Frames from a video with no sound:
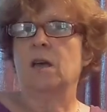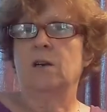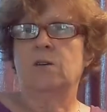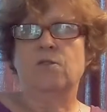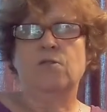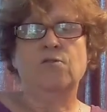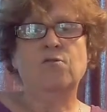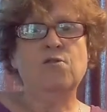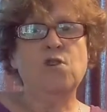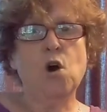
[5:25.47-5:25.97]

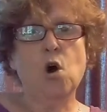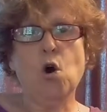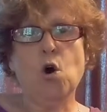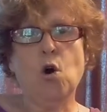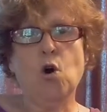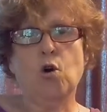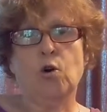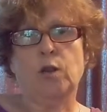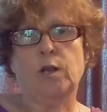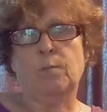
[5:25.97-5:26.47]

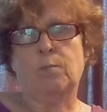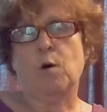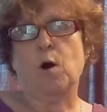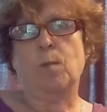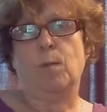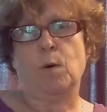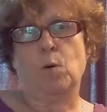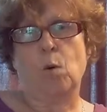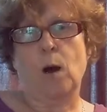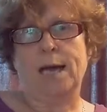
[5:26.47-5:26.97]
Not the
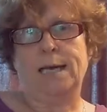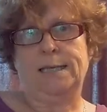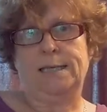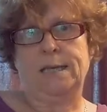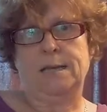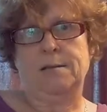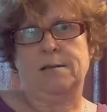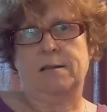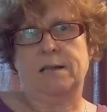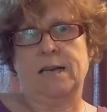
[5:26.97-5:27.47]
proper
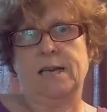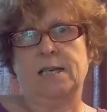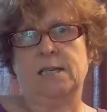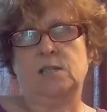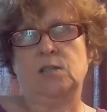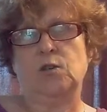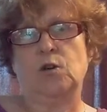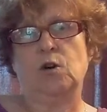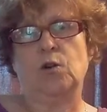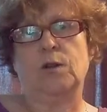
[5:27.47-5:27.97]
weighting
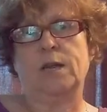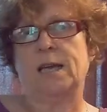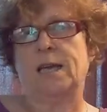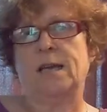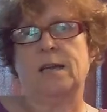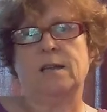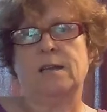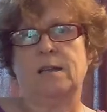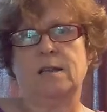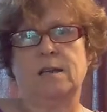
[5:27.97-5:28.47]
things, not
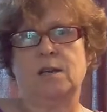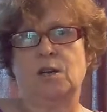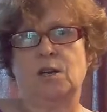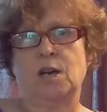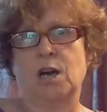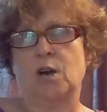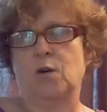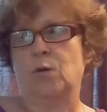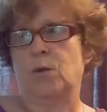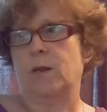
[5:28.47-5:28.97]
the, you
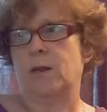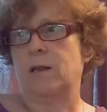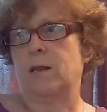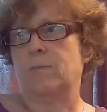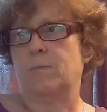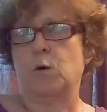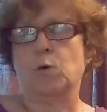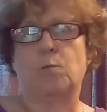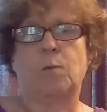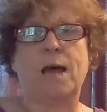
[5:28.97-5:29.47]
know, the
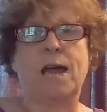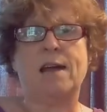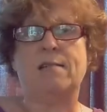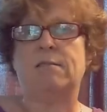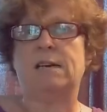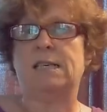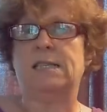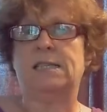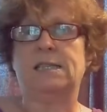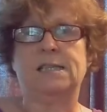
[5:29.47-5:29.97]
ball
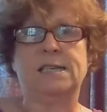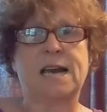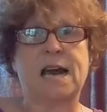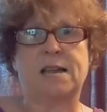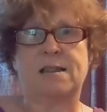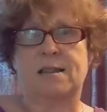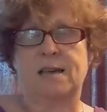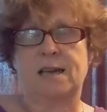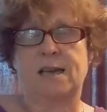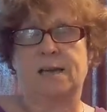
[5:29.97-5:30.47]
bearings,
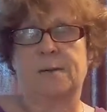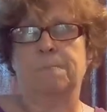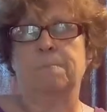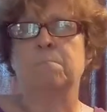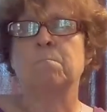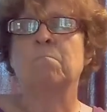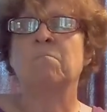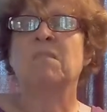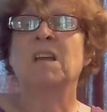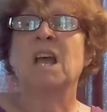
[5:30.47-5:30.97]
nothing.
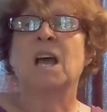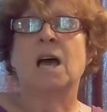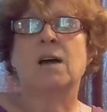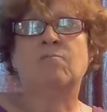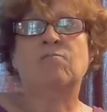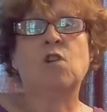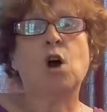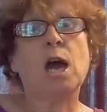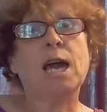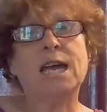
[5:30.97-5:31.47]

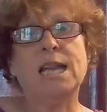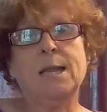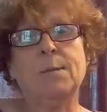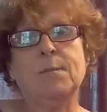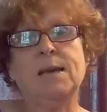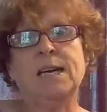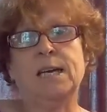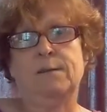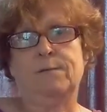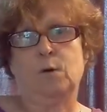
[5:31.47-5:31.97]
And right in the
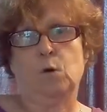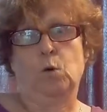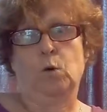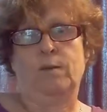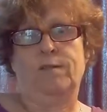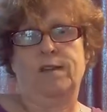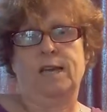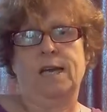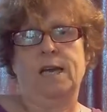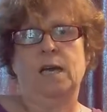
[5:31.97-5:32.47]
middle of all
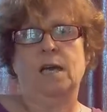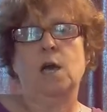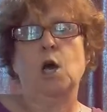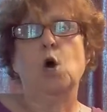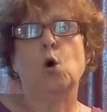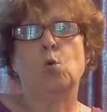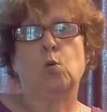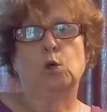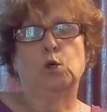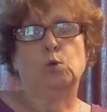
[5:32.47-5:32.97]
of it
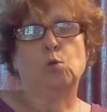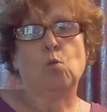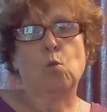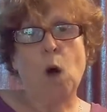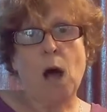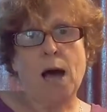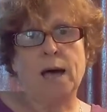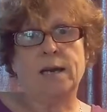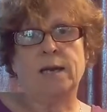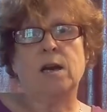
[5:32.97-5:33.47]
was
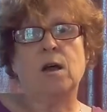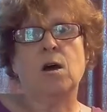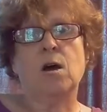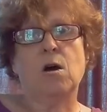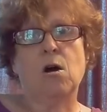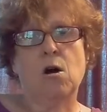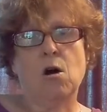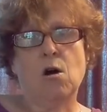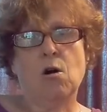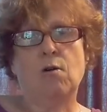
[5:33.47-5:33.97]
one
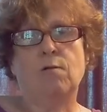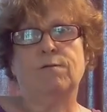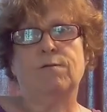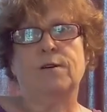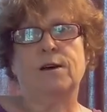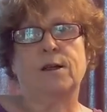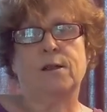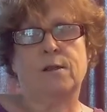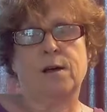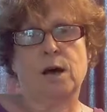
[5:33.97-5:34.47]
of
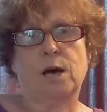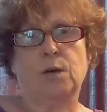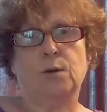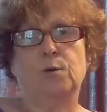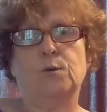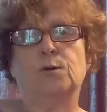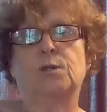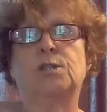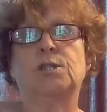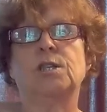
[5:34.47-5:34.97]

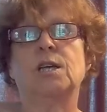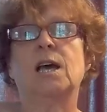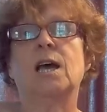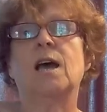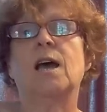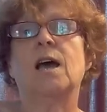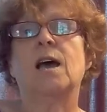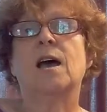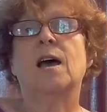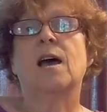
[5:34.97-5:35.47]
those
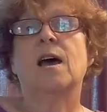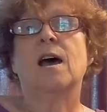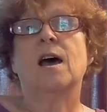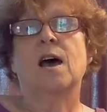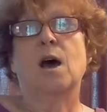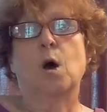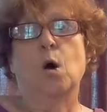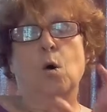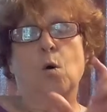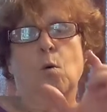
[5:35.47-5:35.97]

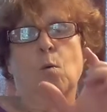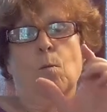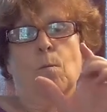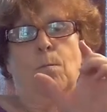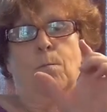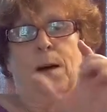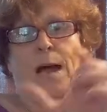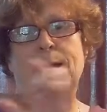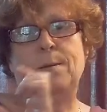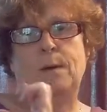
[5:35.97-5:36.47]

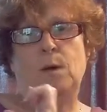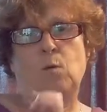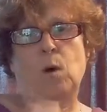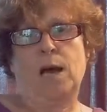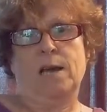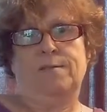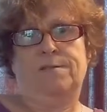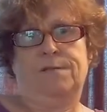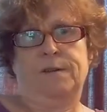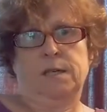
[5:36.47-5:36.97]
baby
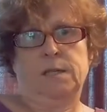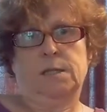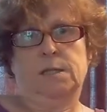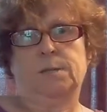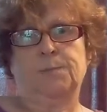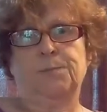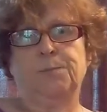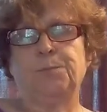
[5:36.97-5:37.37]
wafers.